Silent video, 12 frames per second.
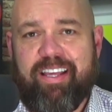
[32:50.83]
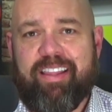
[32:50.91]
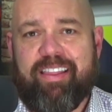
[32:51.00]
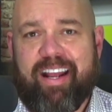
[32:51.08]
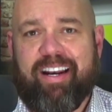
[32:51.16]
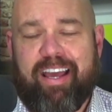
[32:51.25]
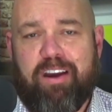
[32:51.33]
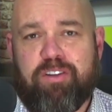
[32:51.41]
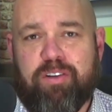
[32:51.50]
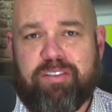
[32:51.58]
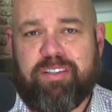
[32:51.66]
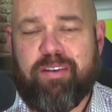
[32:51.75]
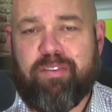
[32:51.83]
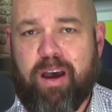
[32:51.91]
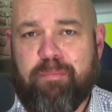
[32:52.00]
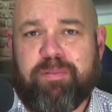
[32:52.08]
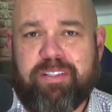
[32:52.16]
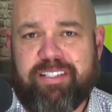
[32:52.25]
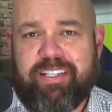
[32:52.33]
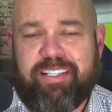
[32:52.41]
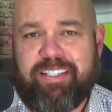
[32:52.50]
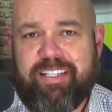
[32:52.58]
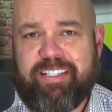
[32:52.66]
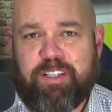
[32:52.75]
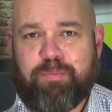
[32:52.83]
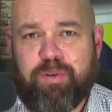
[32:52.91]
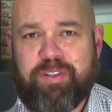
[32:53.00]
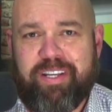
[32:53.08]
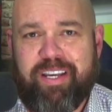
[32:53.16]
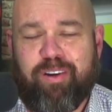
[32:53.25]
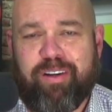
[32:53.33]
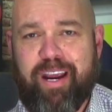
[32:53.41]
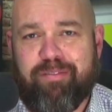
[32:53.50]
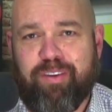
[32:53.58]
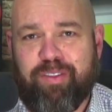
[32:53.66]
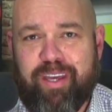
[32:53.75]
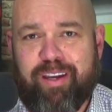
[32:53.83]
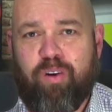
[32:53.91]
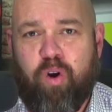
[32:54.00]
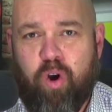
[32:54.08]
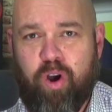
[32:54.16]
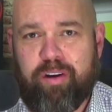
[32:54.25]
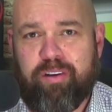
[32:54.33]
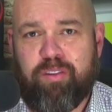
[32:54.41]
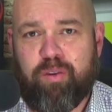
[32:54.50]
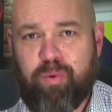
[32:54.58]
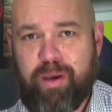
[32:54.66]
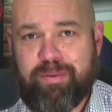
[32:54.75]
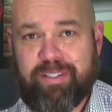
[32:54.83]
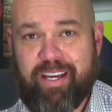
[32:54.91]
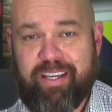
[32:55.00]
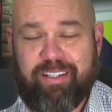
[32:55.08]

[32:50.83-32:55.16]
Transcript: That allows you to save up to 66% on everything on the website.